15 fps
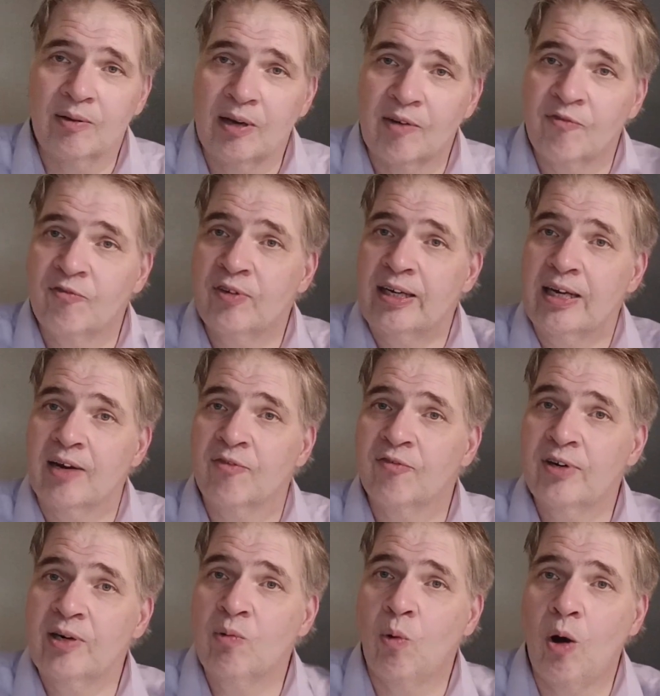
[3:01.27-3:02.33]

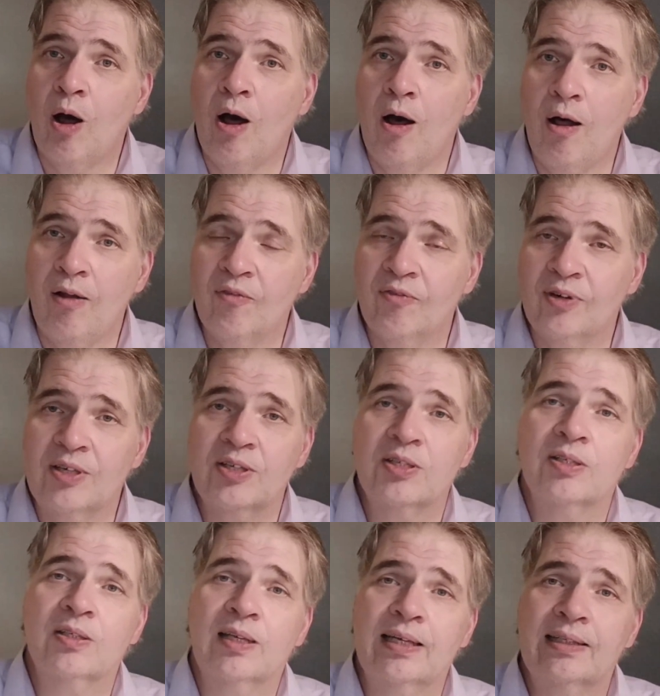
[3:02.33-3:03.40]
free wall, for
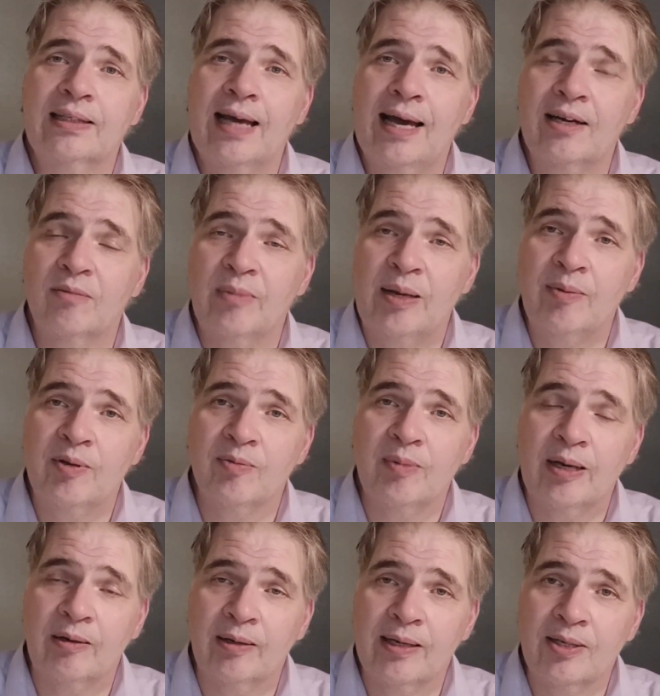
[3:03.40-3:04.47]
instance, like that, or maybe in
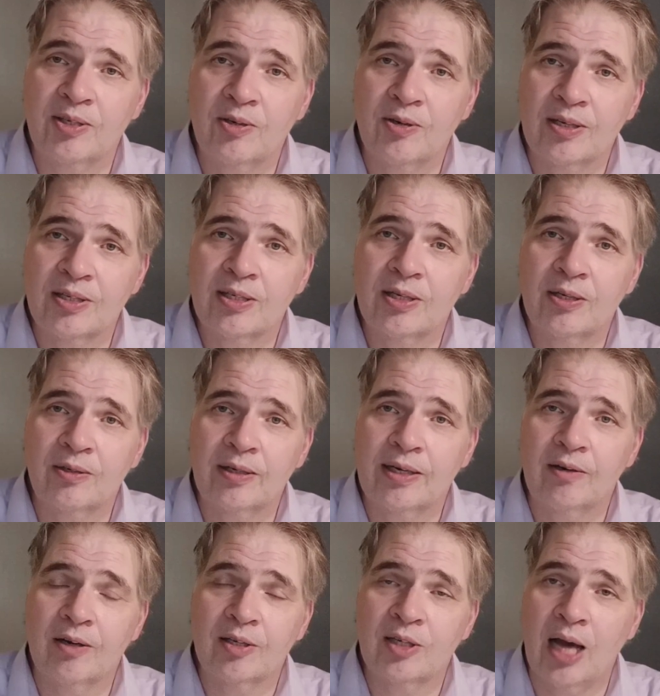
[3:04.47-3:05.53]
areas you consider,
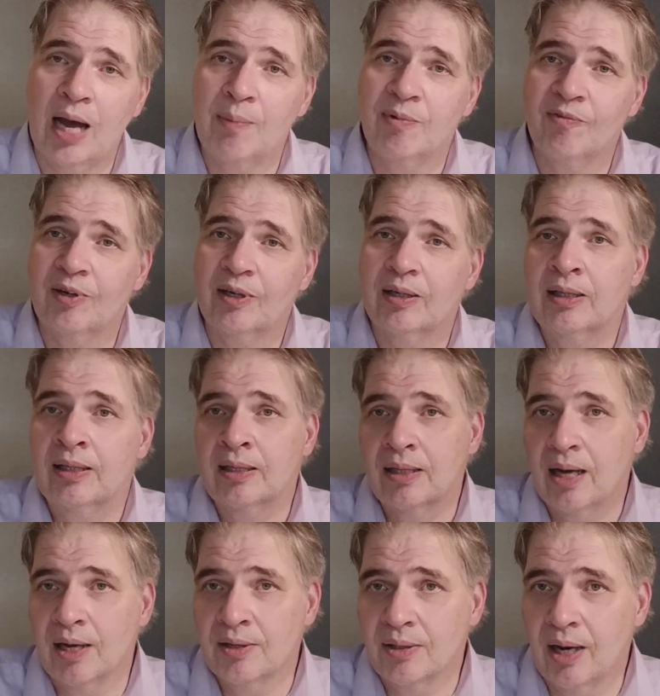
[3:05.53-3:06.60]
on top of
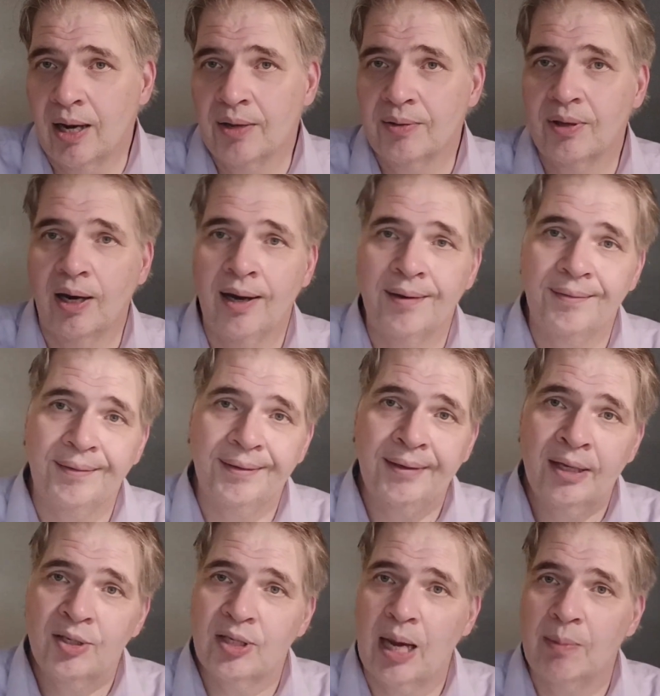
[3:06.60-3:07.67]
on the
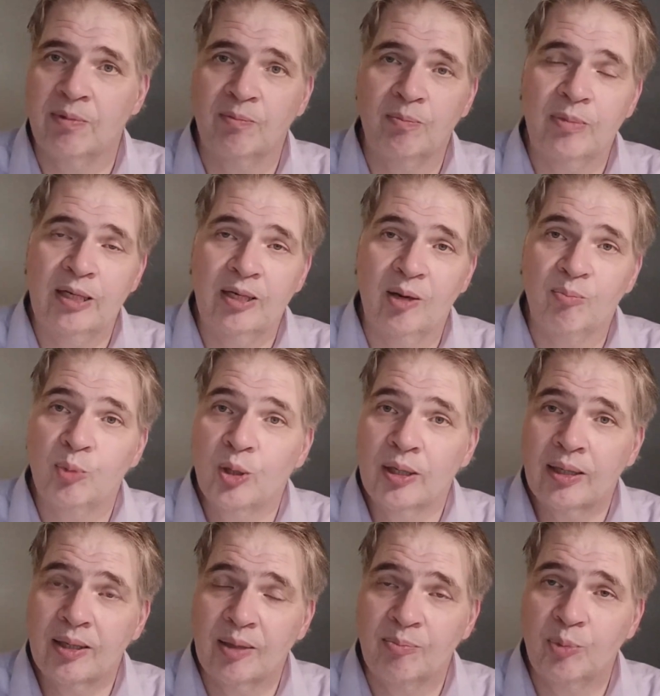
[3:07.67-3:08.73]
top of,
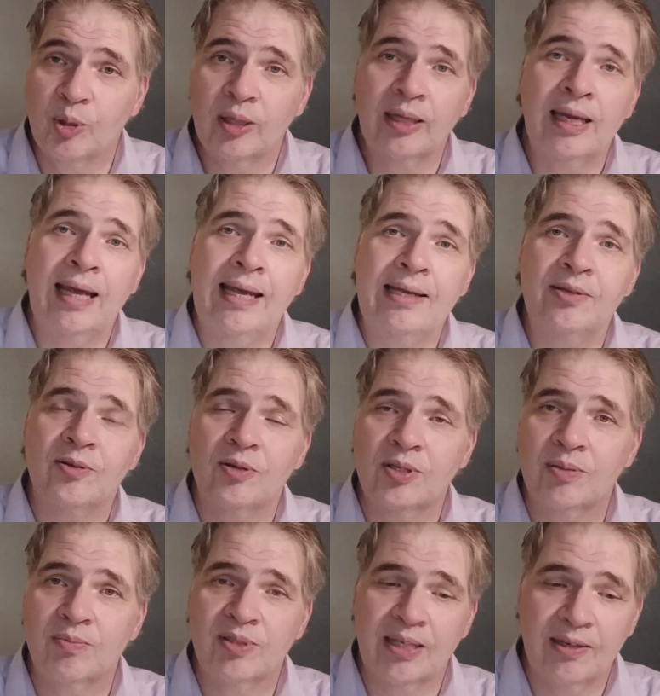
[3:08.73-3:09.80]
a bookcase or
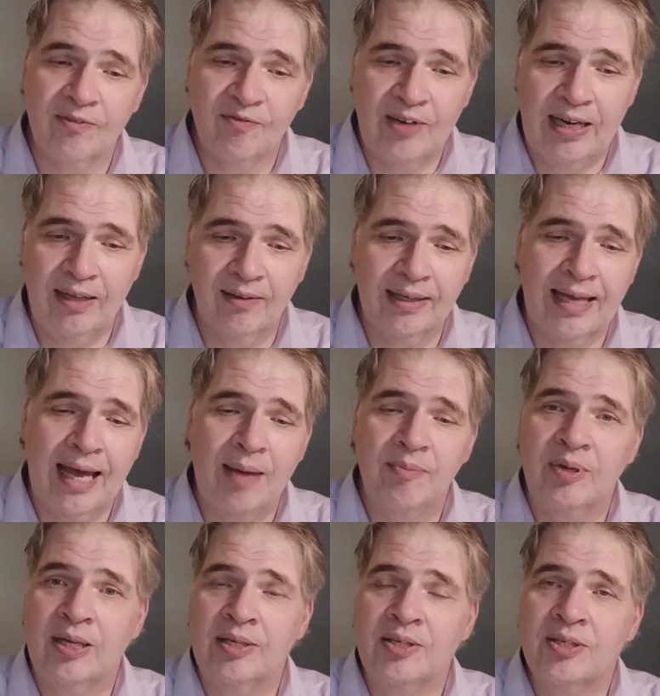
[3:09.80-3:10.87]
some sort of file
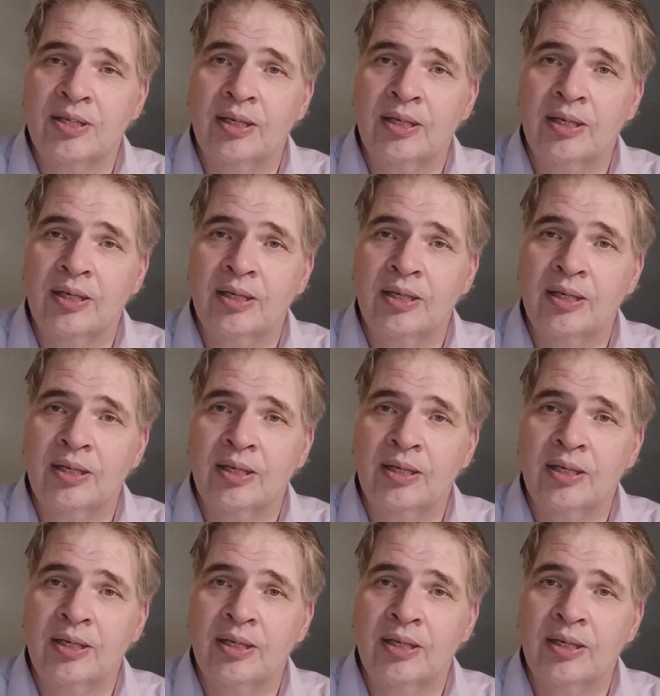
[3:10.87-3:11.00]
cabinets.